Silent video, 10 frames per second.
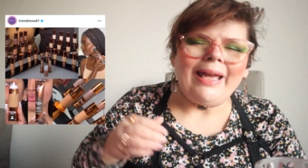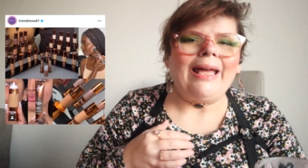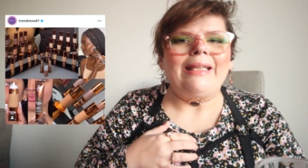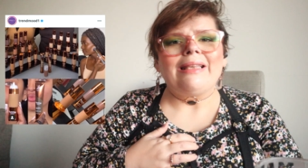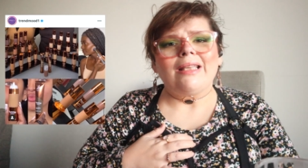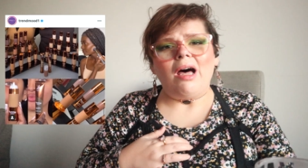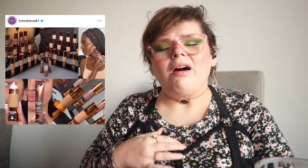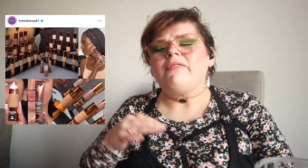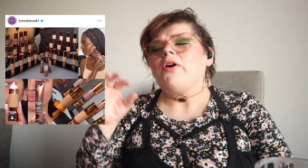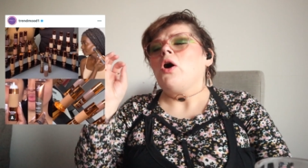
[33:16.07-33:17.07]
and
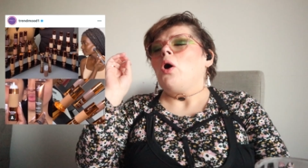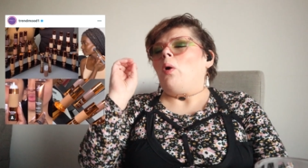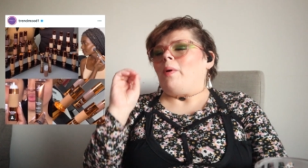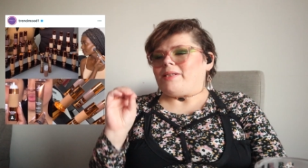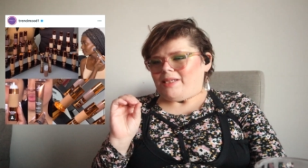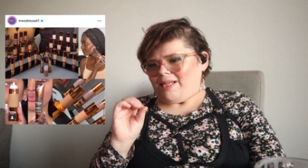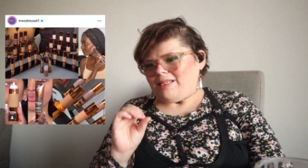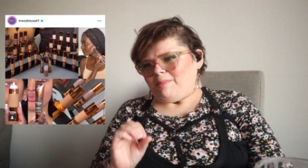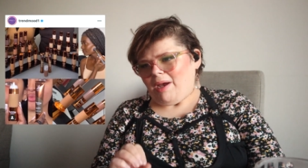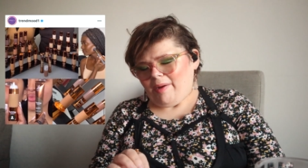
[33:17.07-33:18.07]
love what Danessa
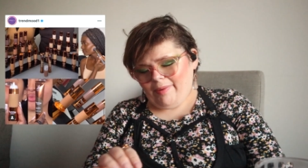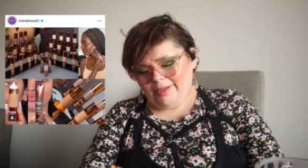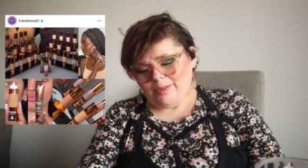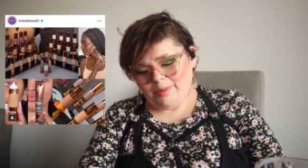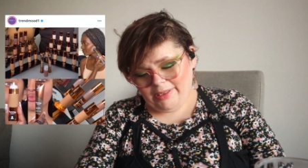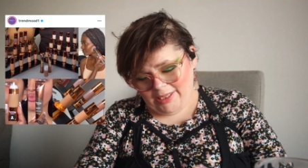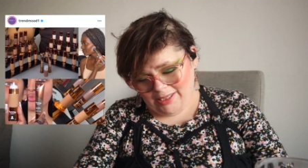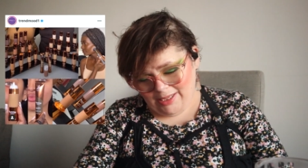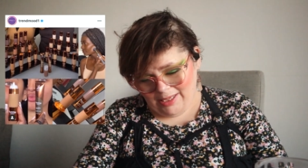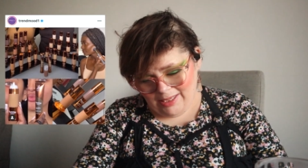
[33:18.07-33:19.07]
Myricks
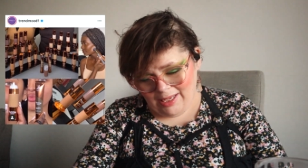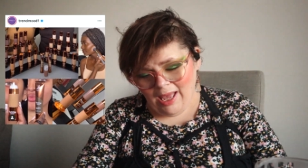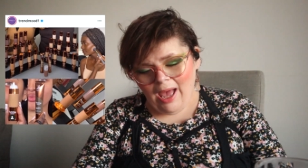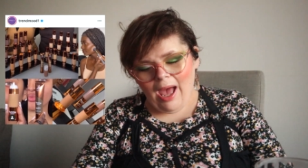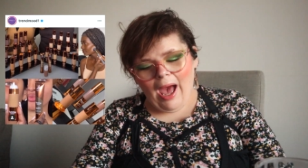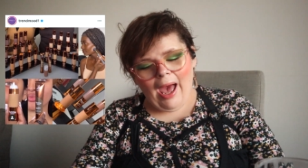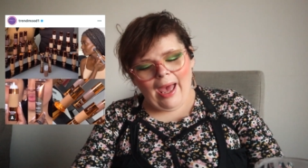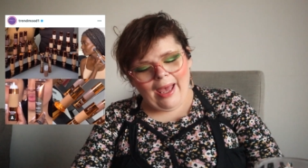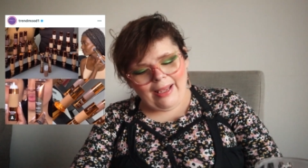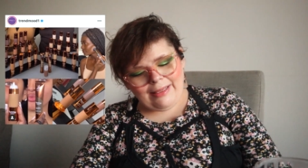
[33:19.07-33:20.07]
releases.
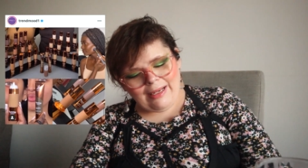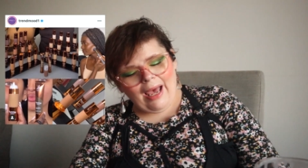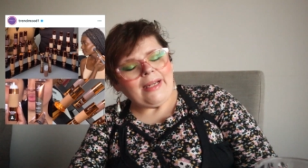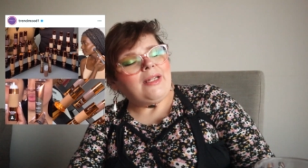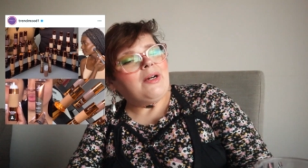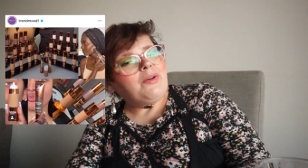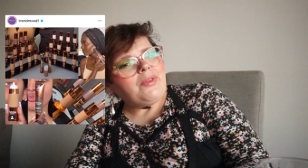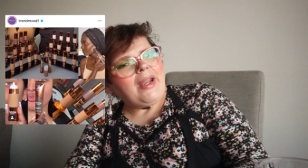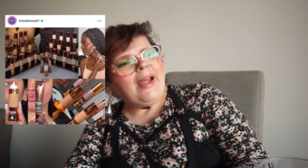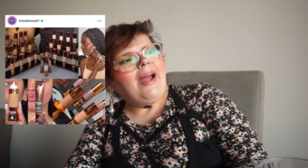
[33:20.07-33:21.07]
And I know
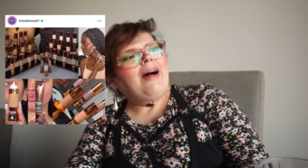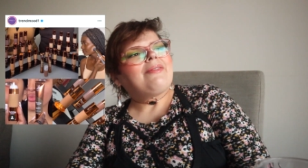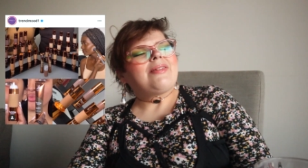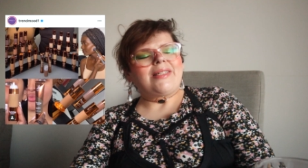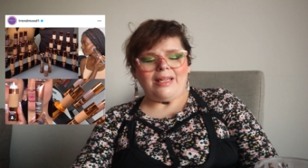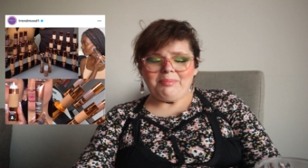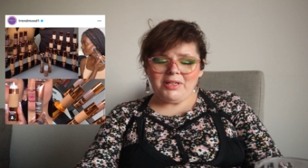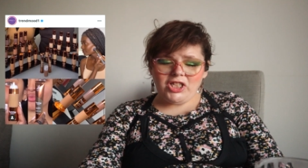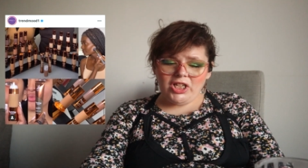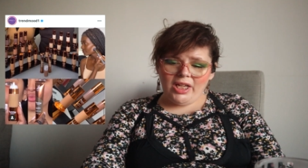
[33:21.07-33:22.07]
that I have said my
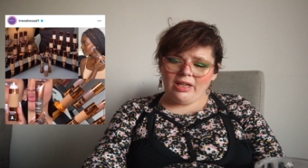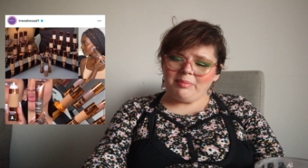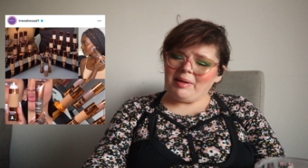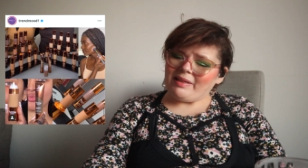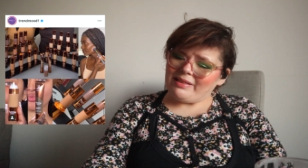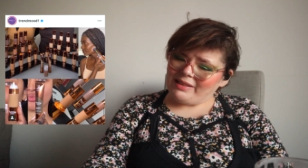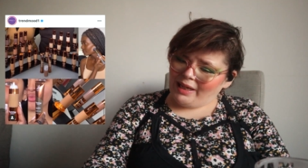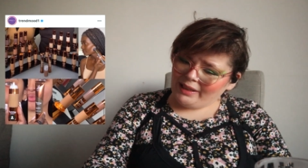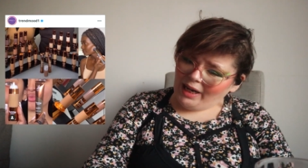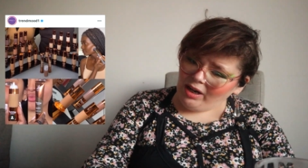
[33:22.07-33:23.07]
shit about
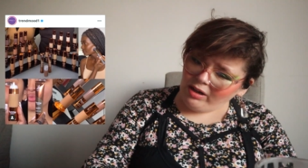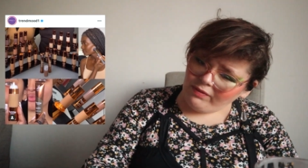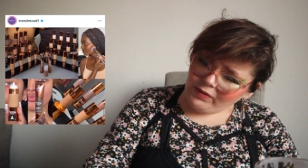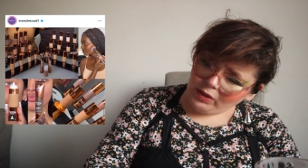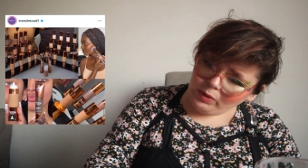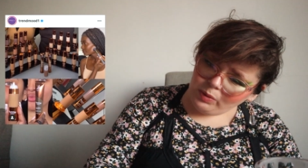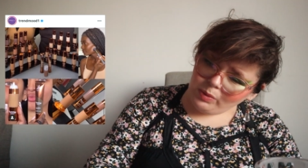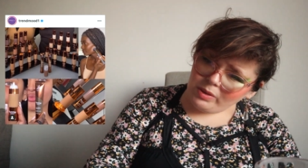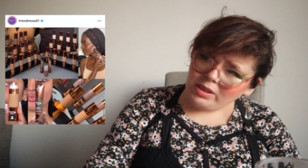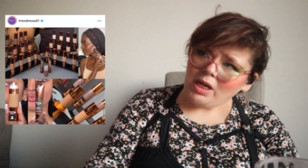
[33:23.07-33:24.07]
skincare
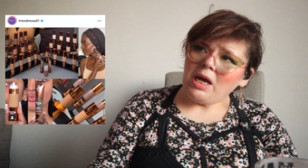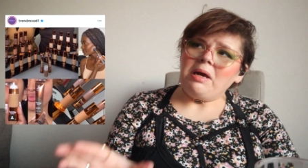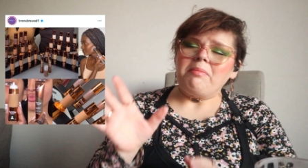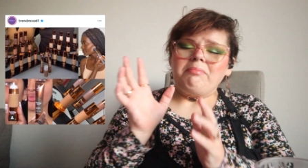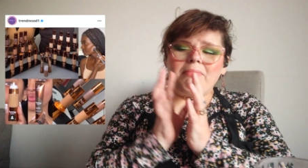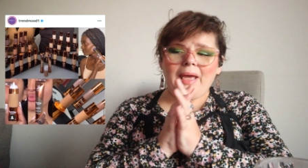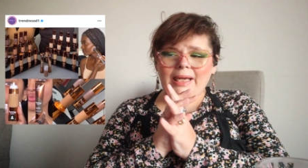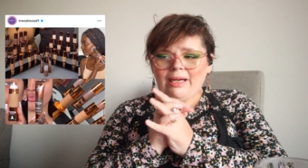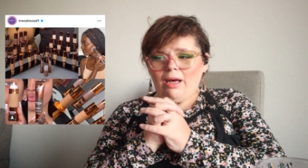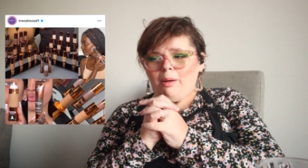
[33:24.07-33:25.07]
infused
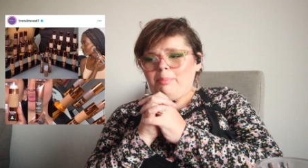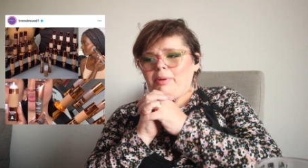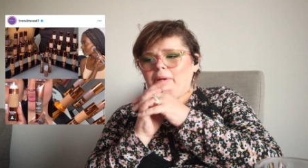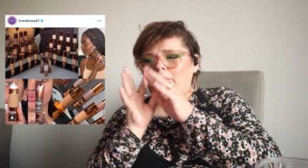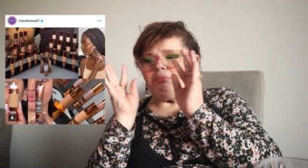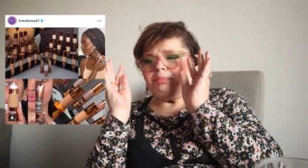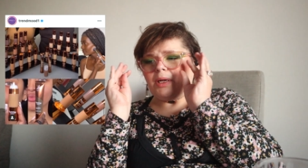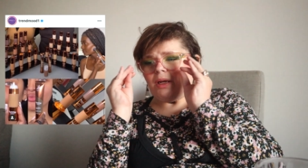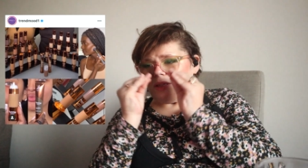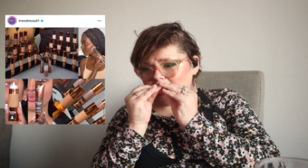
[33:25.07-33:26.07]
makeup, but
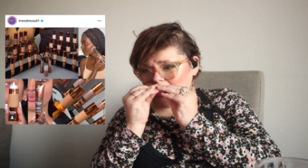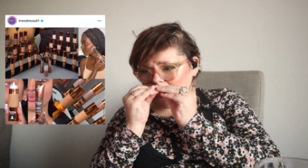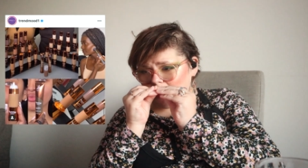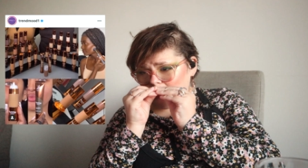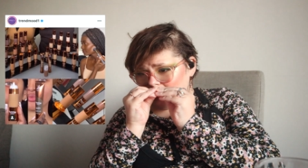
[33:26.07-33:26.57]
also